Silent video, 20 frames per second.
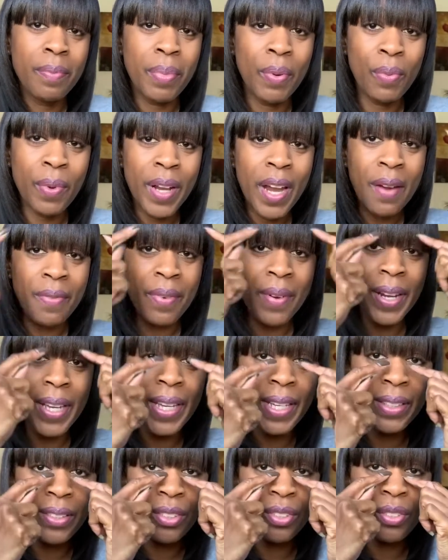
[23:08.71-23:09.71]
But whenever it
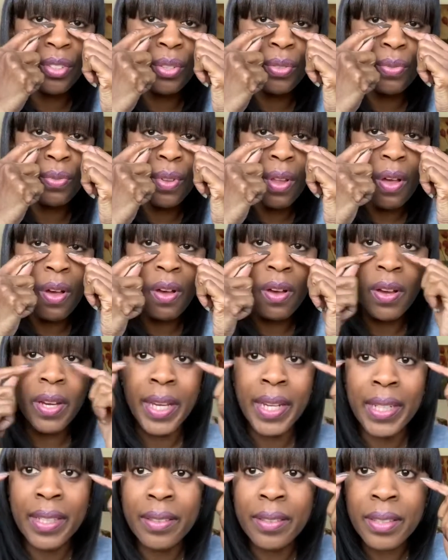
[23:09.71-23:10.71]
gets too long
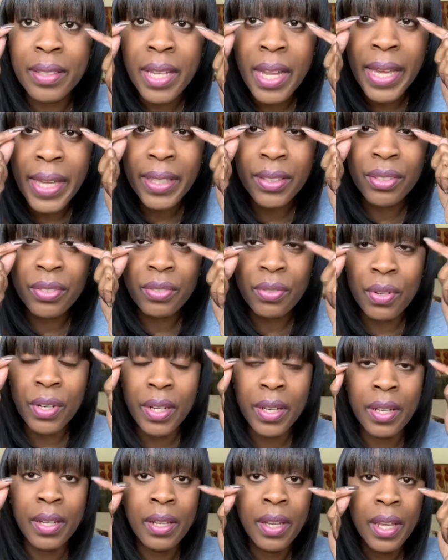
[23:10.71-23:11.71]
and it's like sort
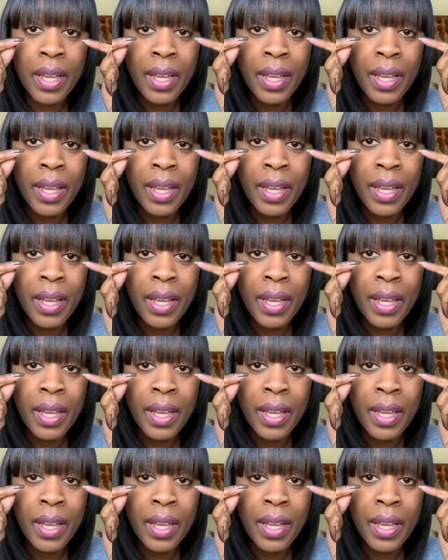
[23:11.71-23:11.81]
of